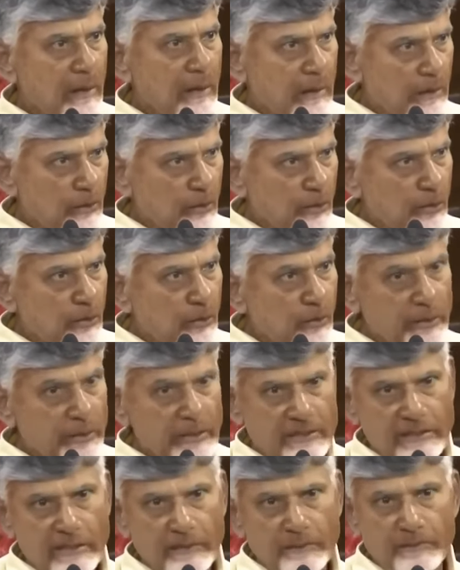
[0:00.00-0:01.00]
I don't know
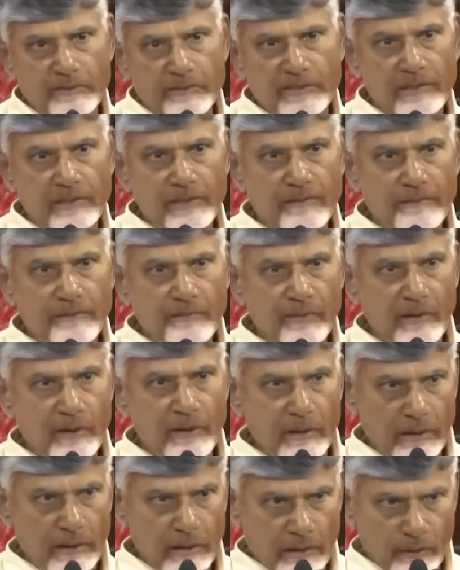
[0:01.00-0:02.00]
isms,
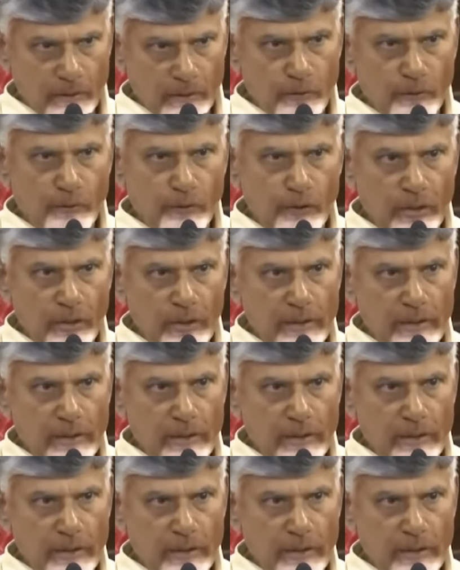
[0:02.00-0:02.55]
I know